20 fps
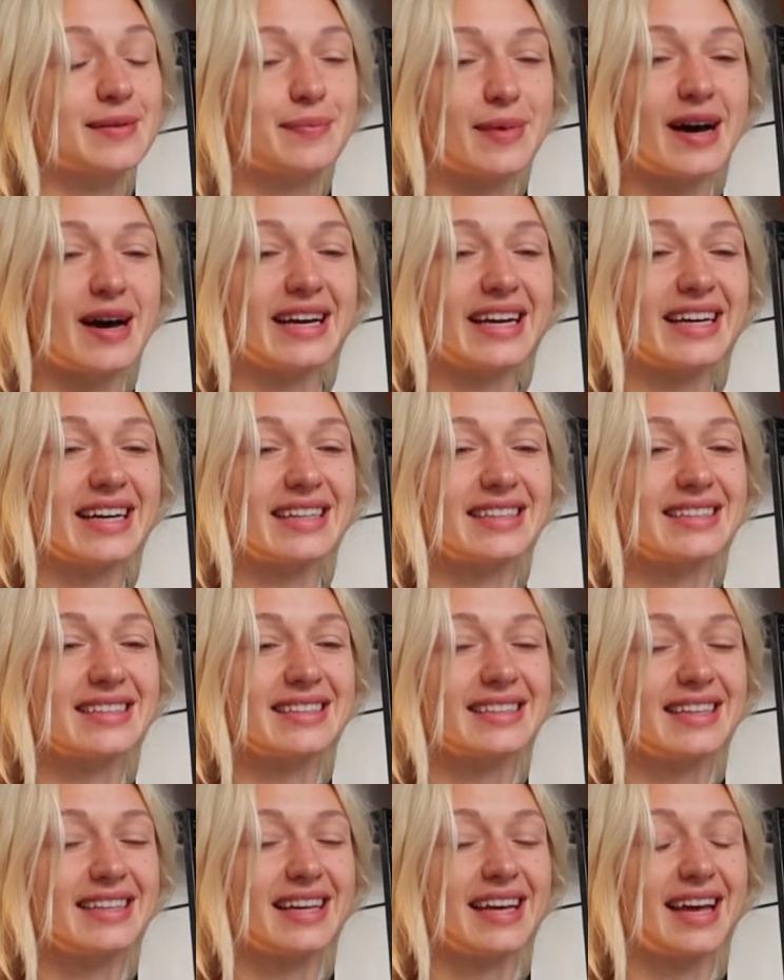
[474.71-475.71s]
body.
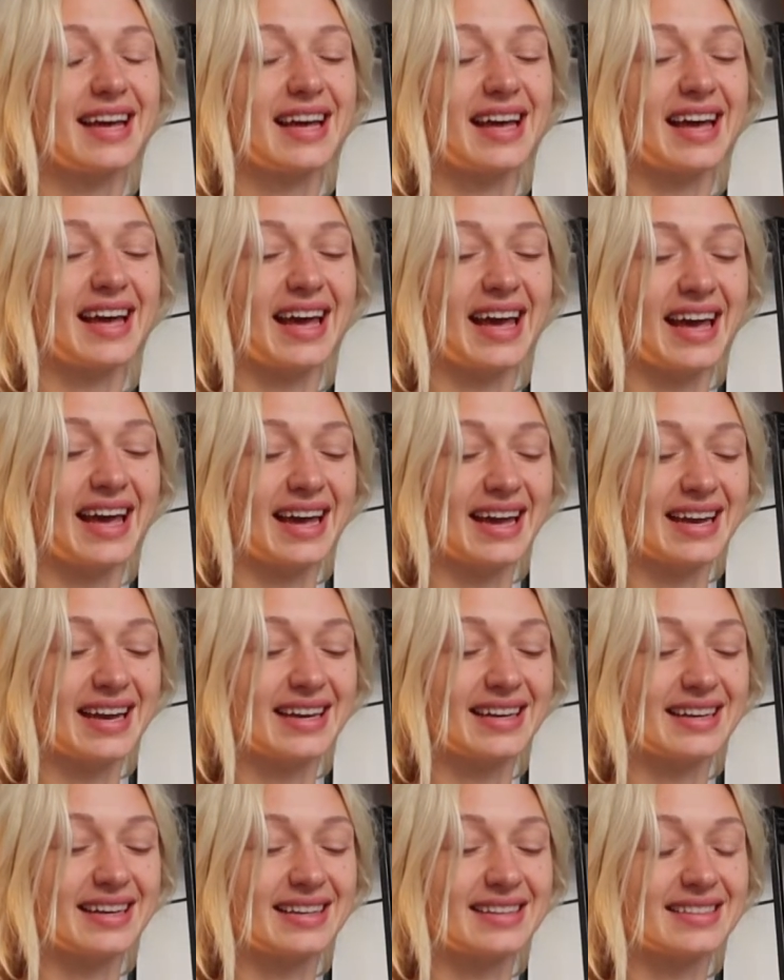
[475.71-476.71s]

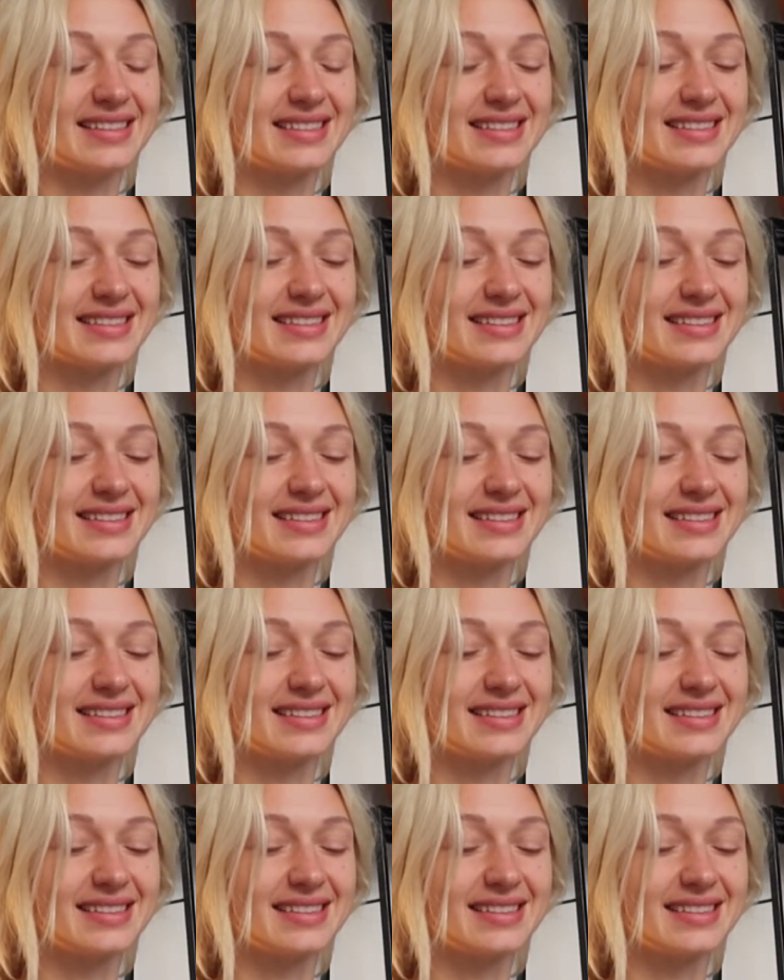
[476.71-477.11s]
And